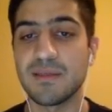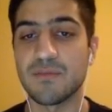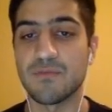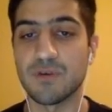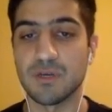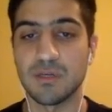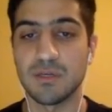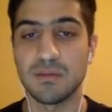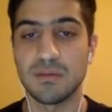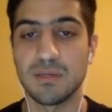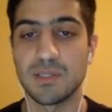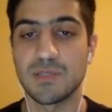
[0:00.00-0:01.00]
the rook,
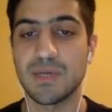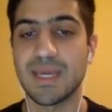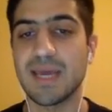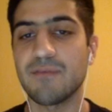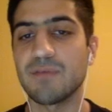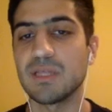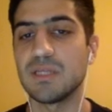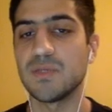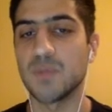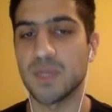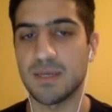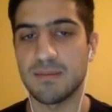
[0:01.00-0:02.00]
so I can't really do
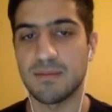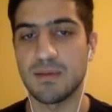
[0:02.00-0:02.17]
that.